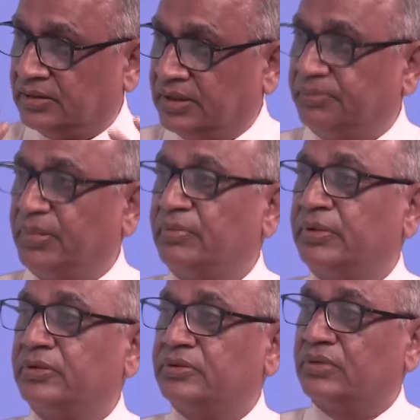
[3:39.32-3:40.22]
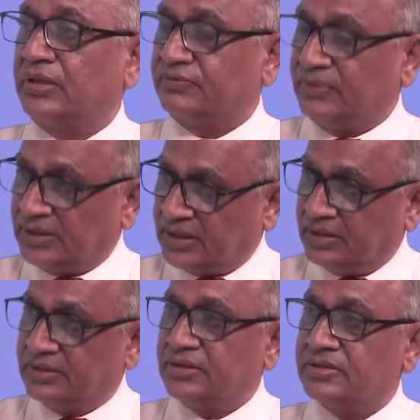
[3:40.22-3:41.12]
the people, those who are
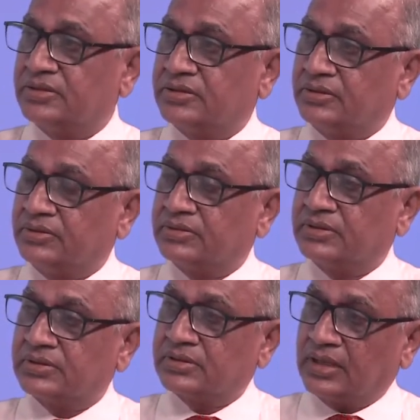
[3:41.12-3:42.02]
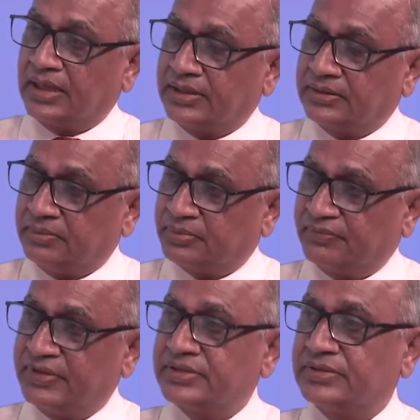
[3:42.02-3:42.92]
working in these institutions, like the
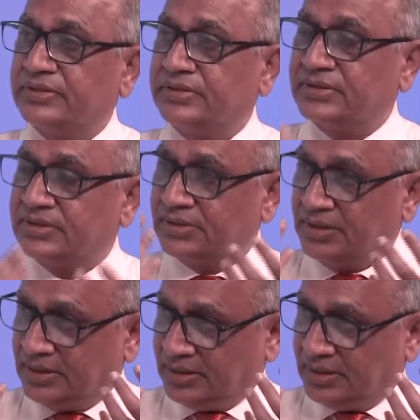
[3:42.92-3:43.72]
professors,